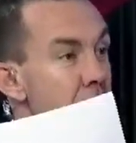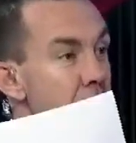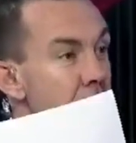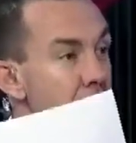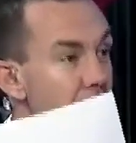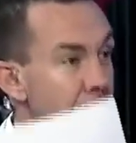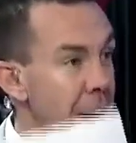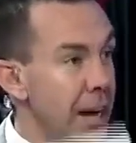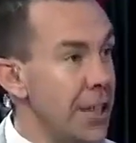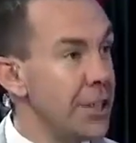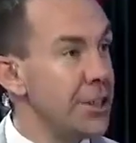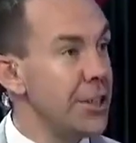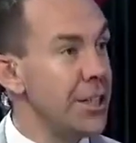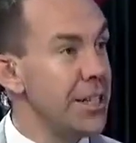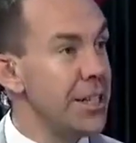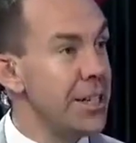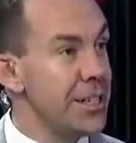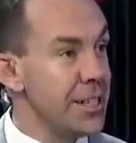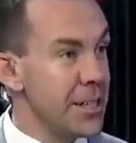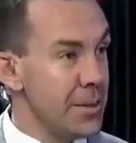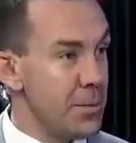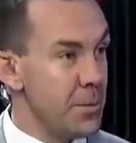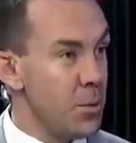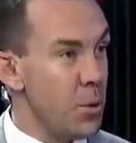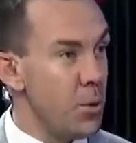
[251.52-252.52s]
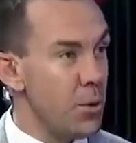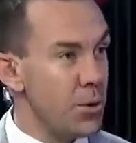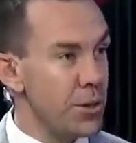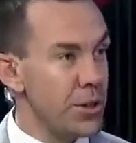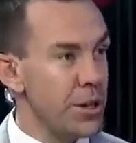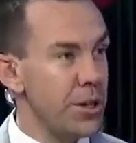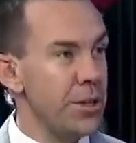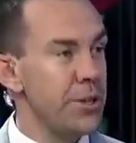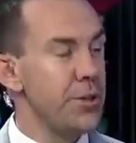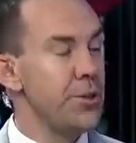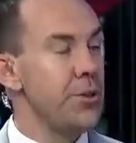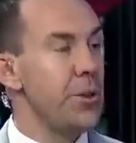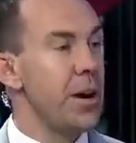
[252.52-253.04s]
hygiene is
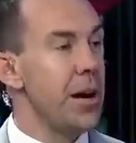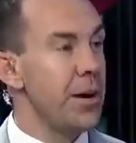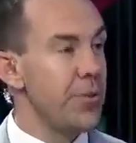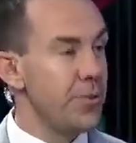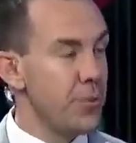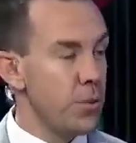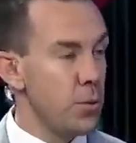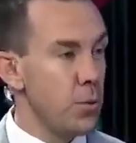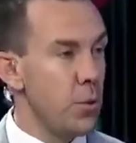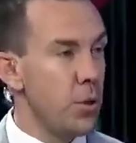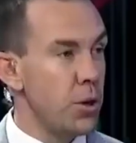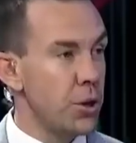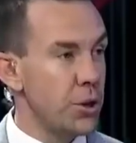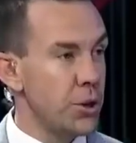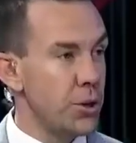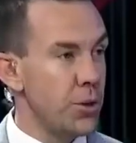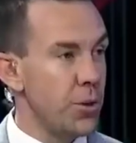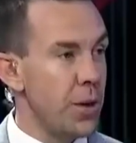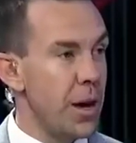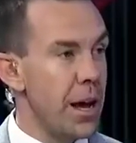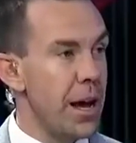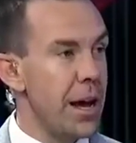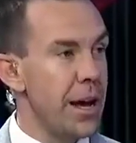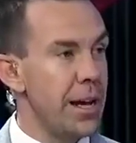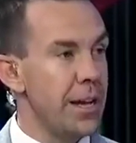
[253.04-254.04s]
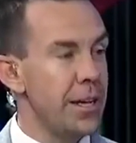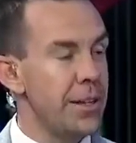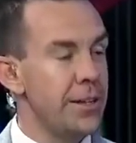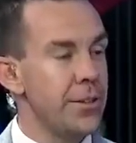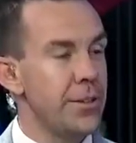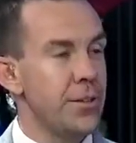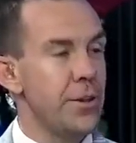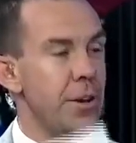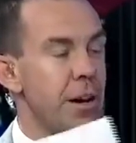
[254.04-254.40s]
important, you have to wash your hands,